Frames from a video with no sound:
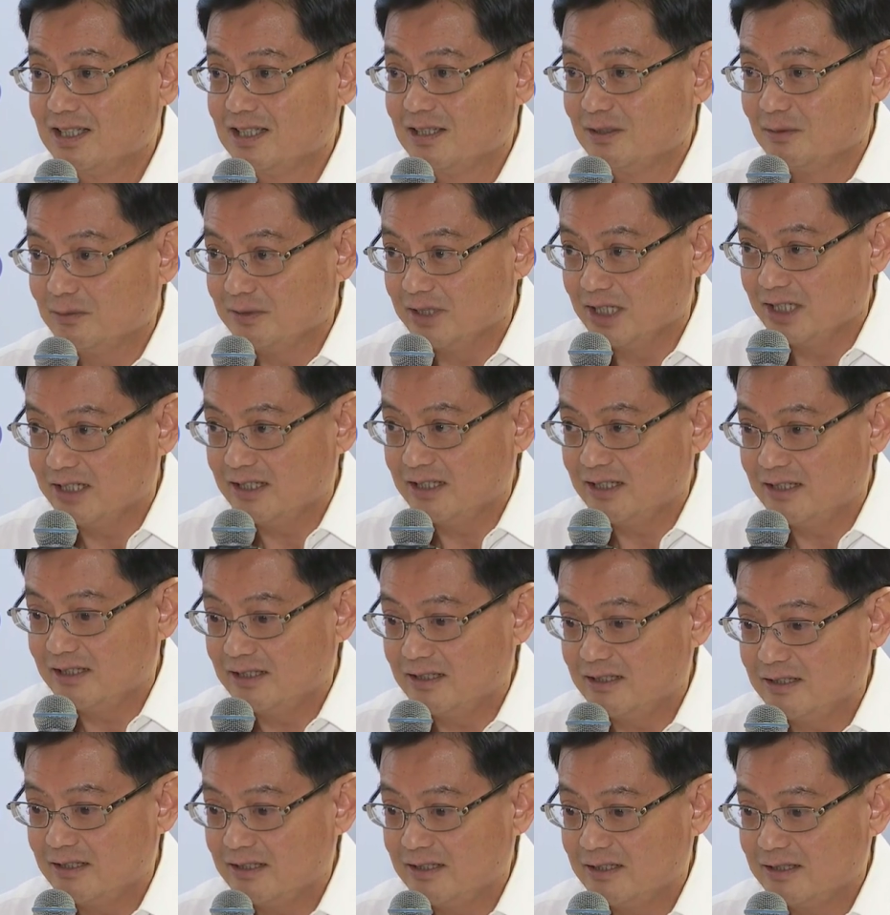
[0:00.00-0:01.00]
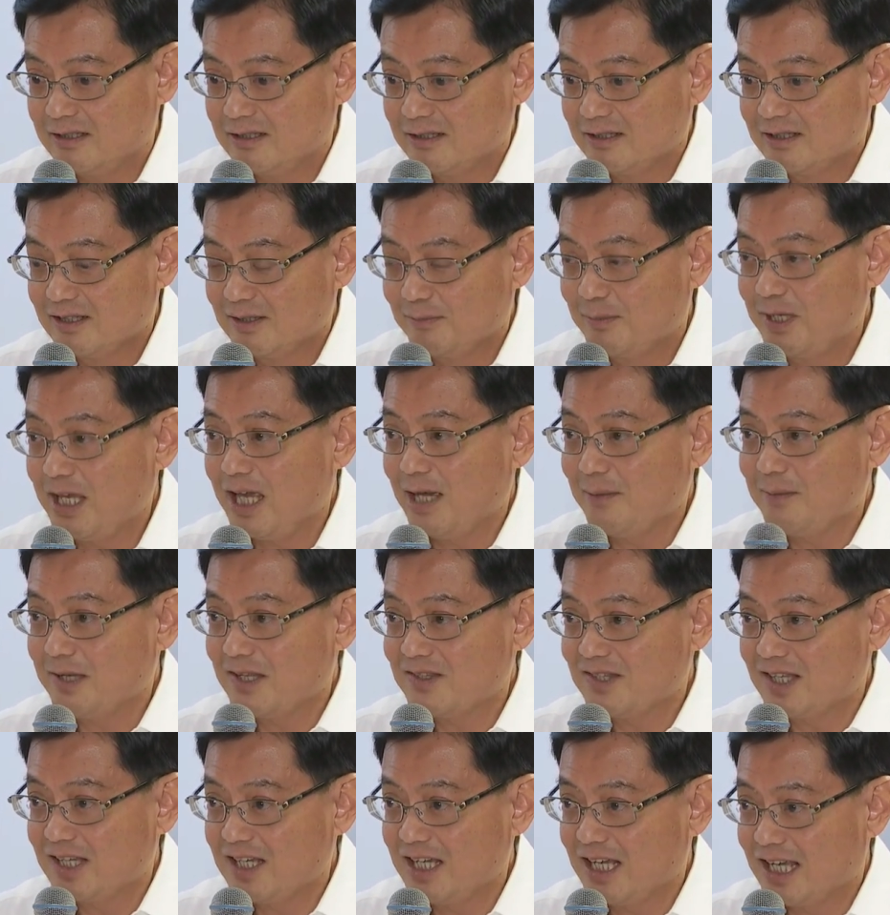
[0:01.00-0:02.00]
The P M
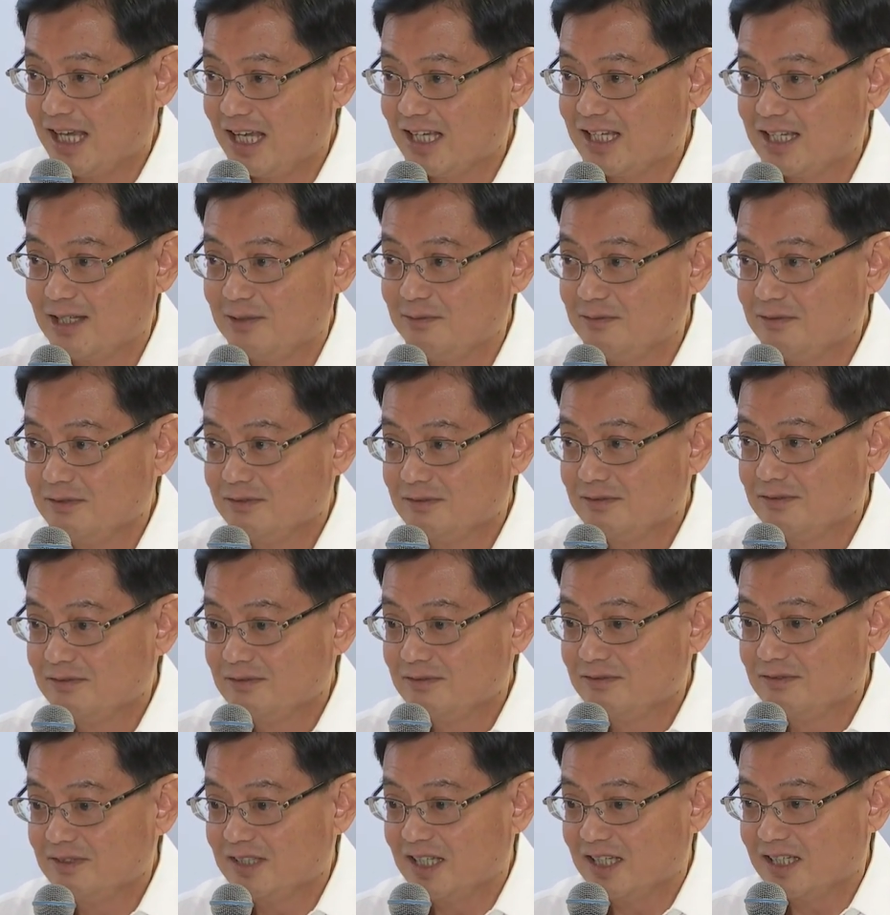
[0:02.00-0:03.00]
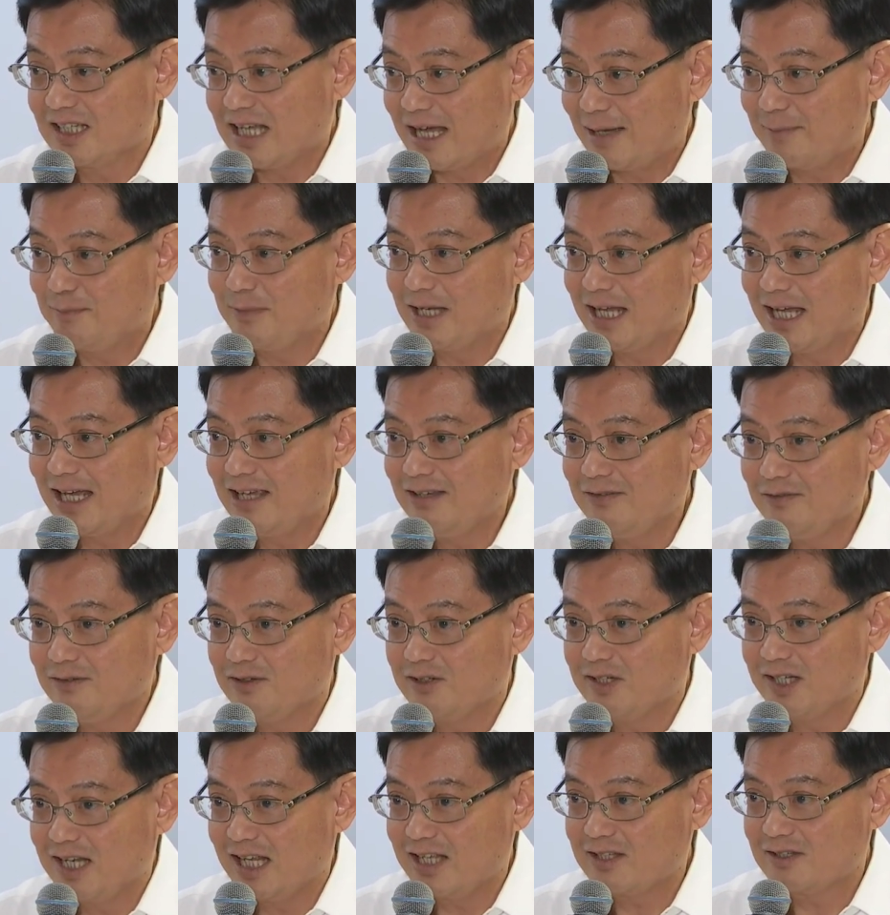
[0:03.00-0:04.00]
has indicated the timeline for
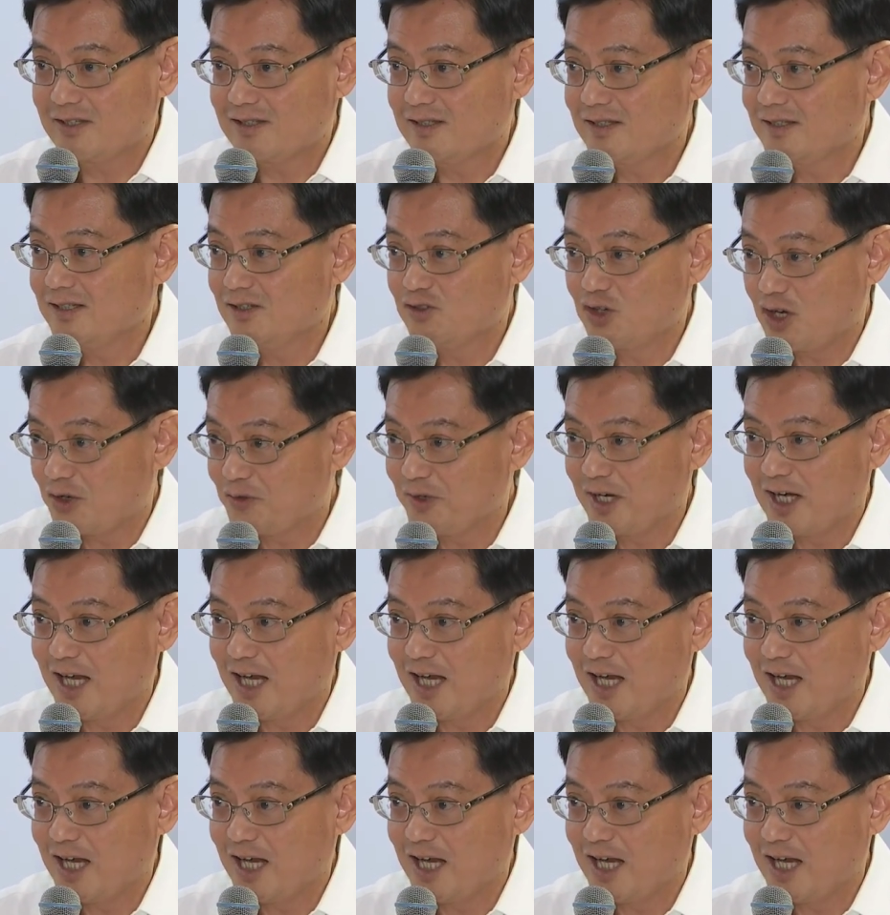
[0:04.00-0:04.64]
the next uh, general